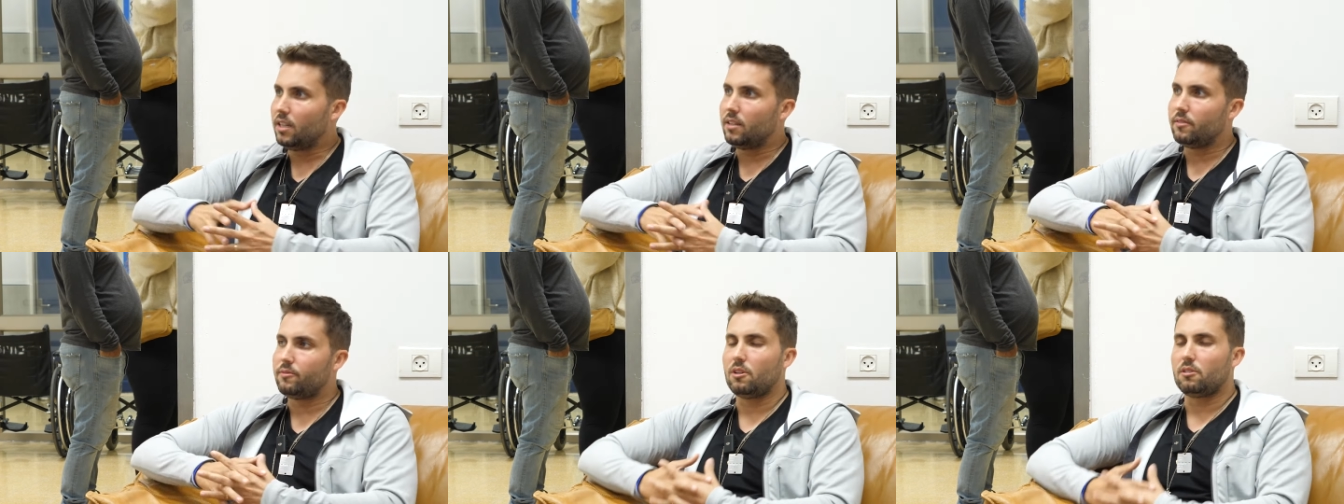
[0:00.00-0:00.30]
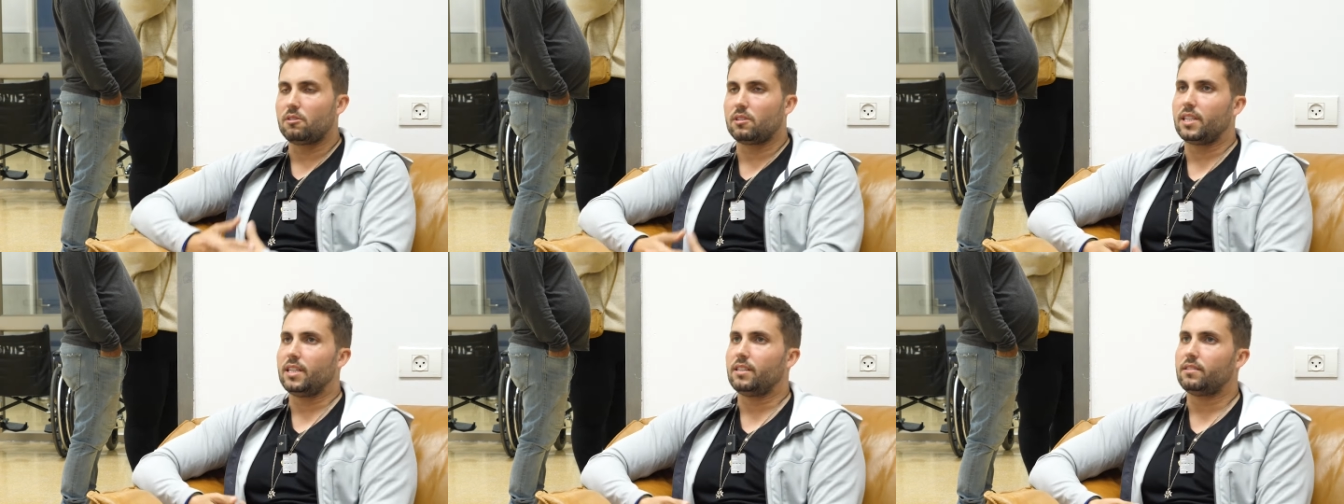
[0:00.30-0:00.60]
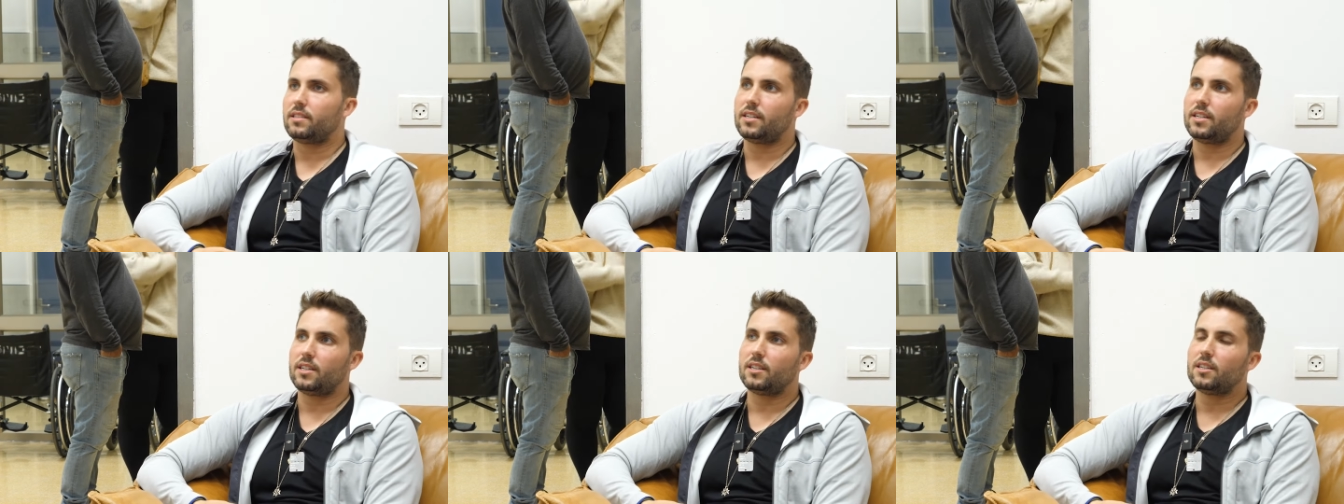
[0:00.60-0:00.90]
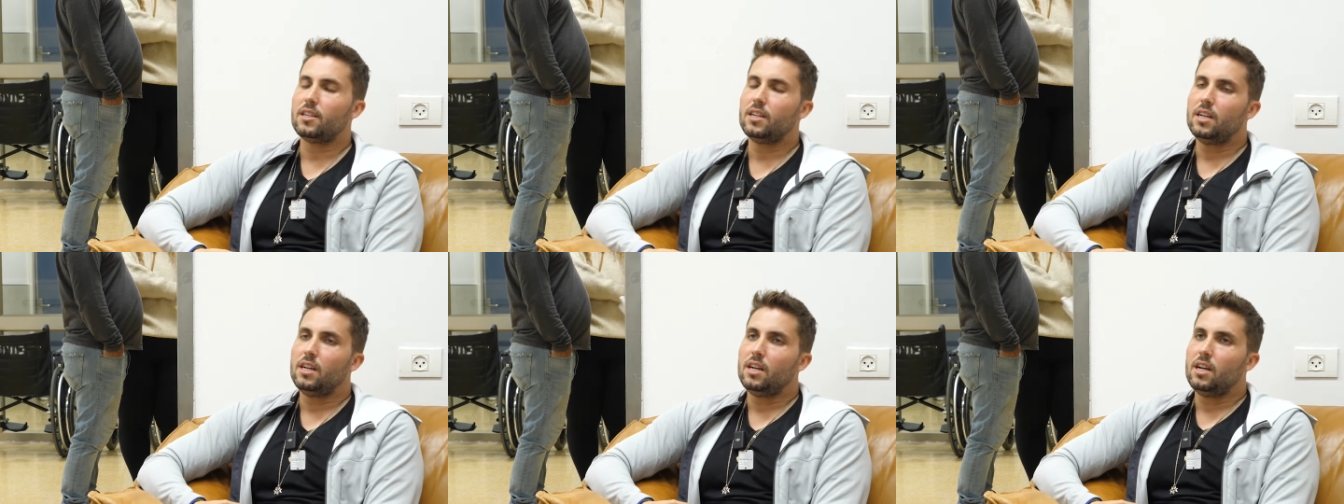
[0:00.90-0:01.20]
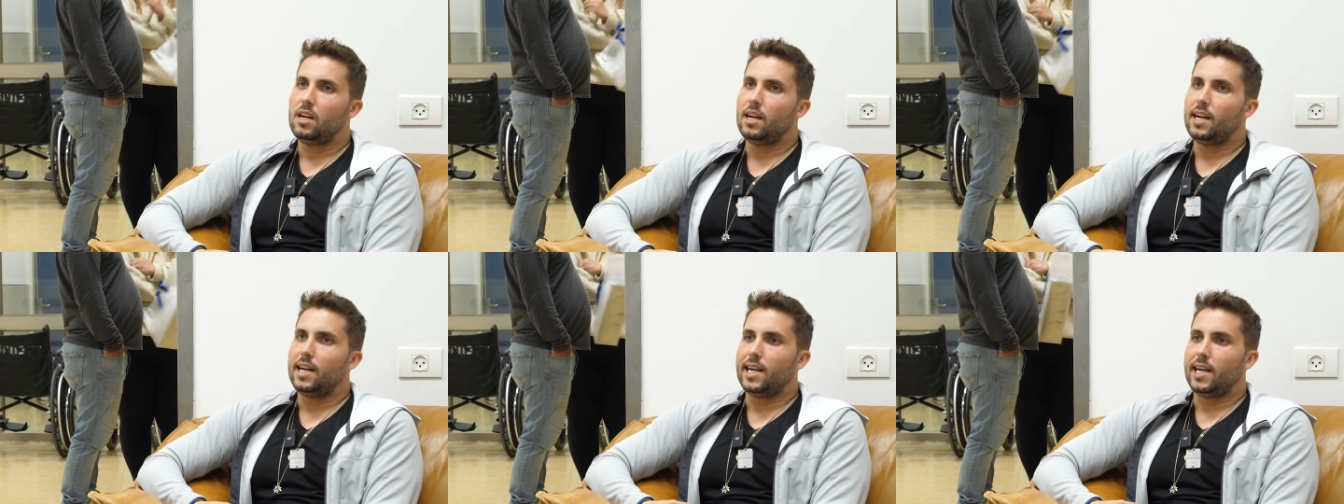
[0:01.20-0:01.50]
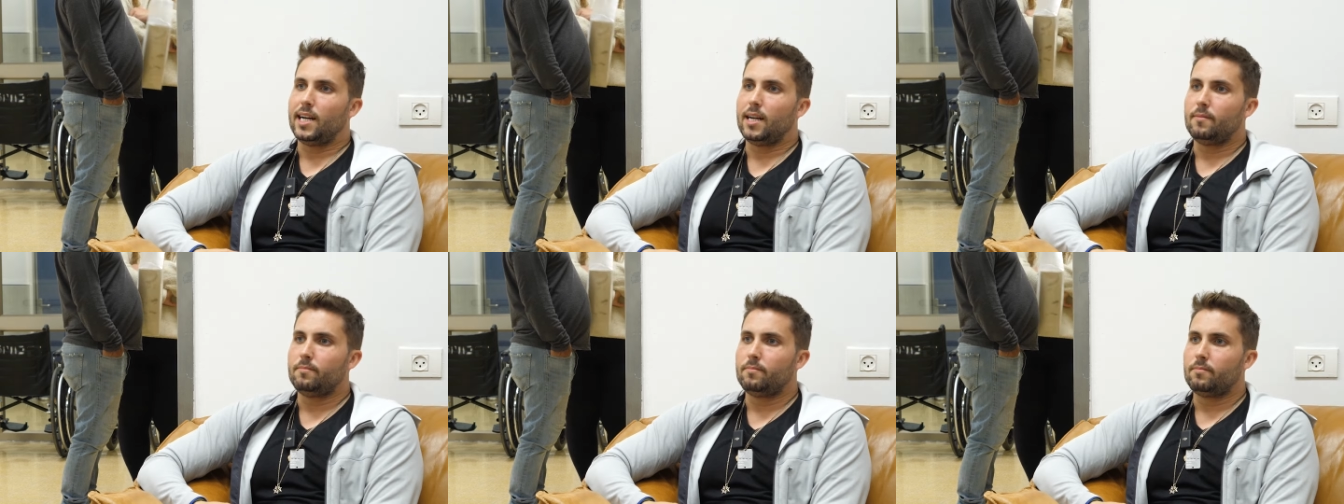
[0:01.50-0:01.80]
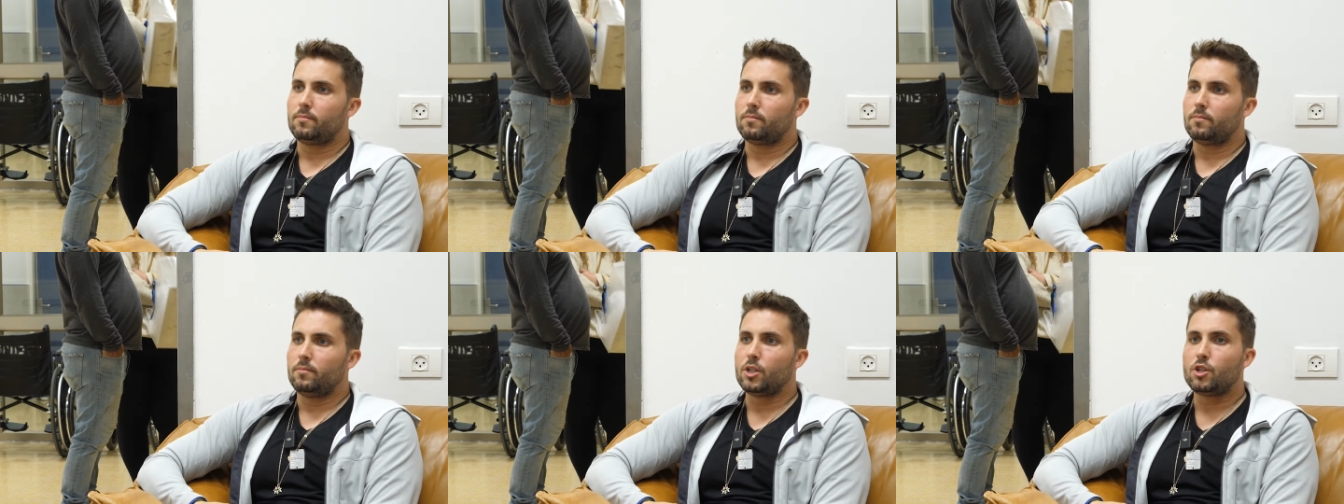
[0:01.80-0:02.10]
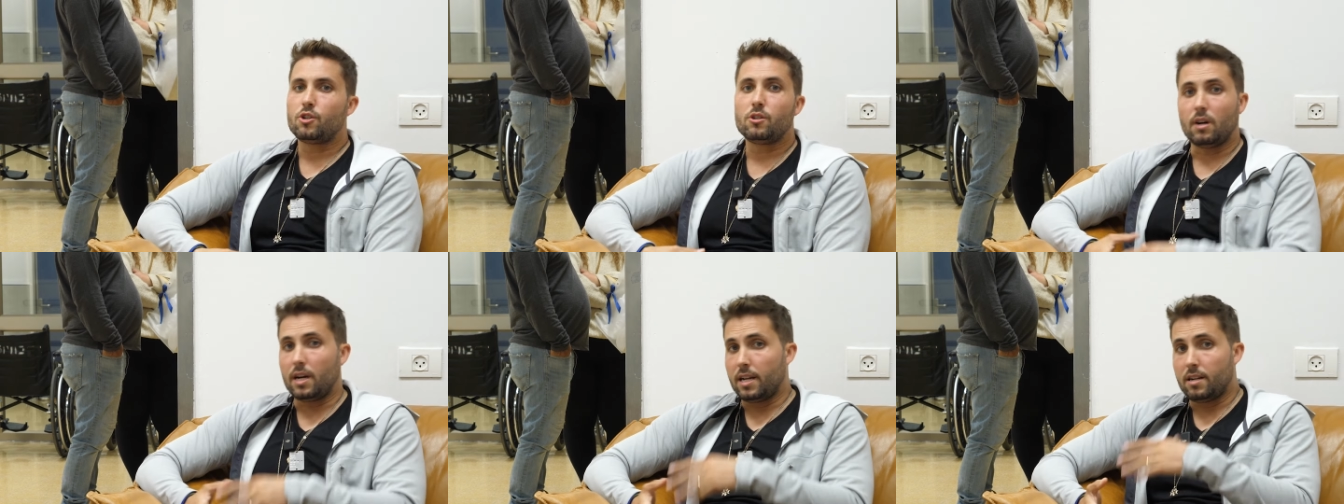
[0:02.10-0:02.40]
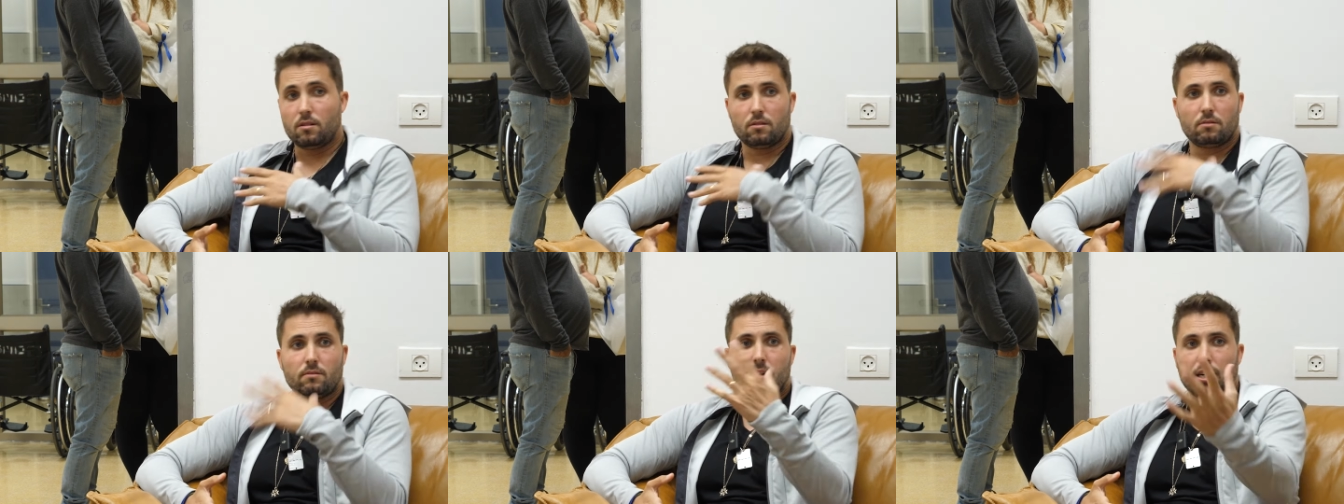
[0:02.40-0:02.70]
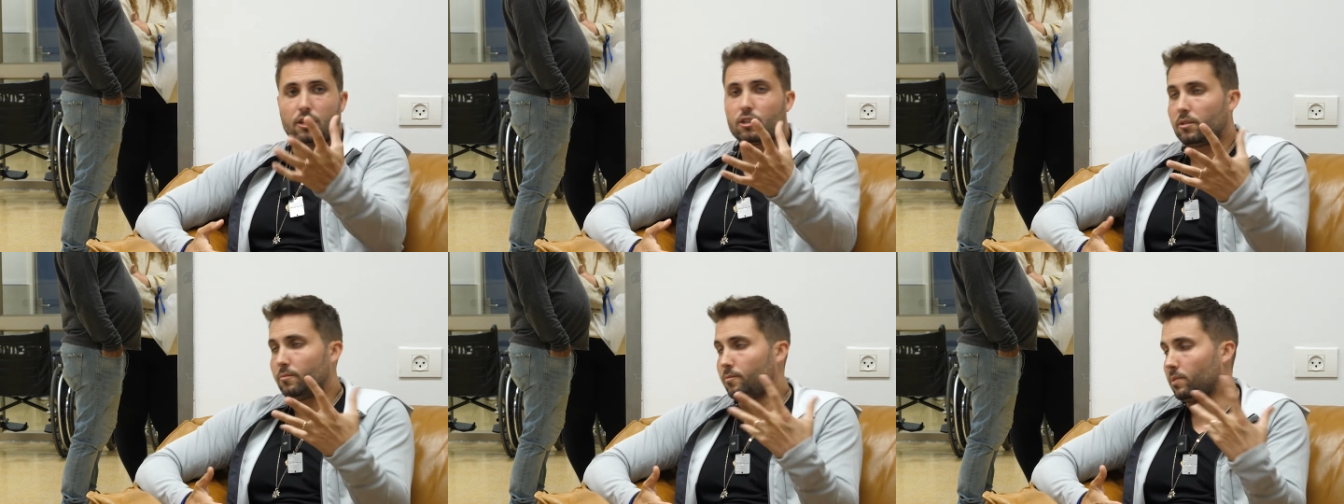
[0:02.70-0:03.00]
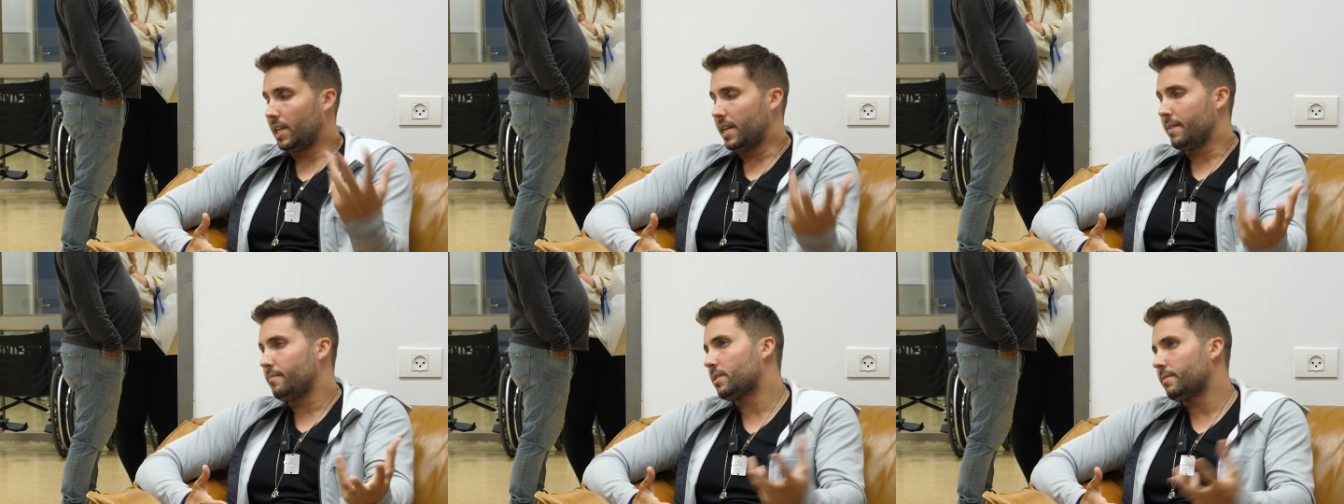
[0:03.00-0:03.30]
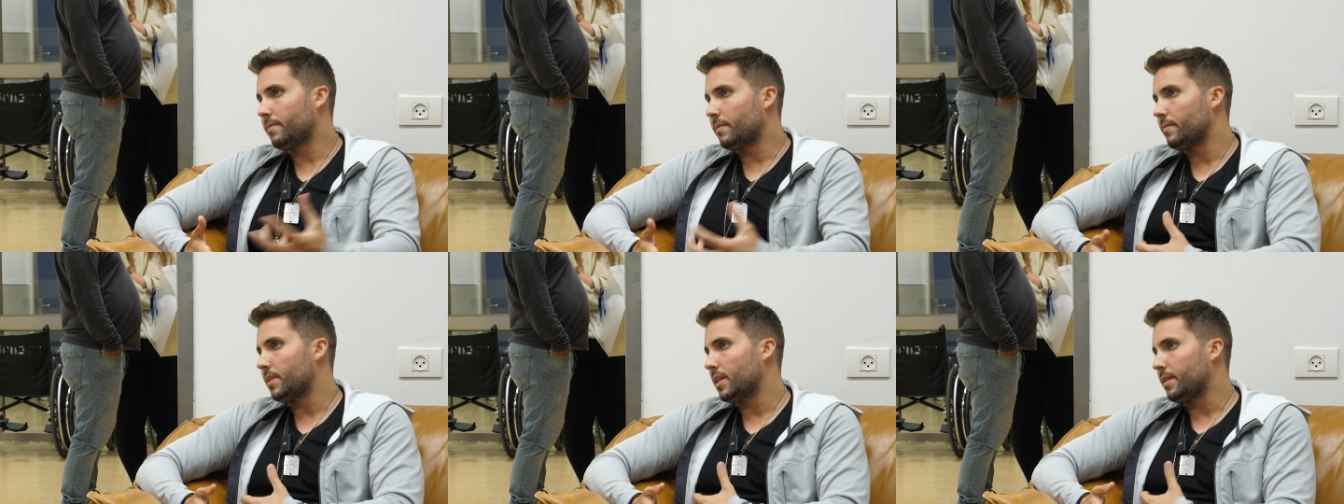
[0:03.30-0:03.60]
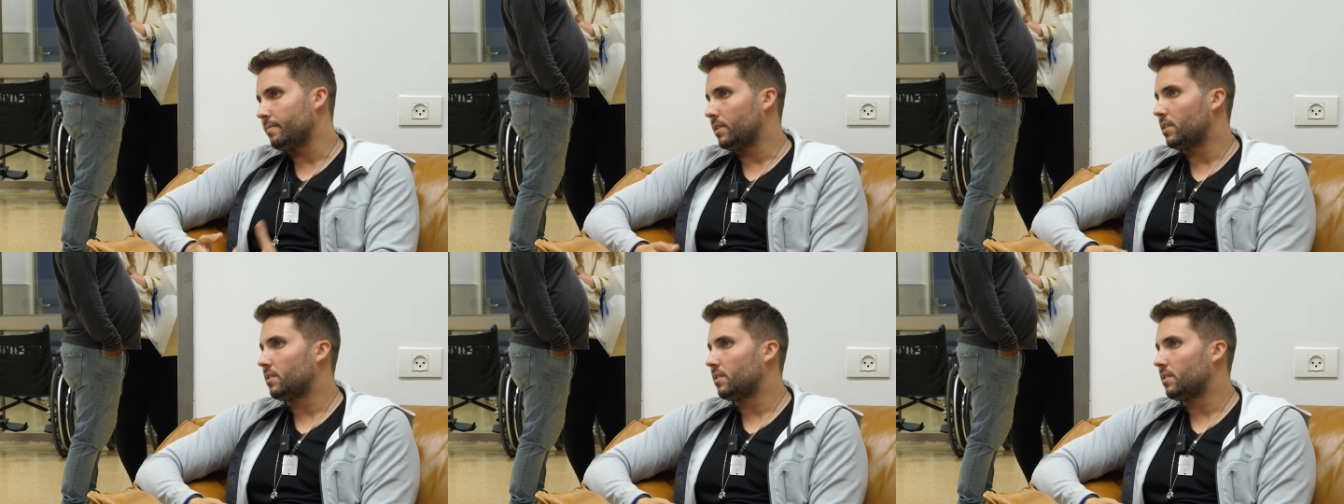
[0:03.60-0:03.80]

folks out there, um, which you know I don't actually blame some of them.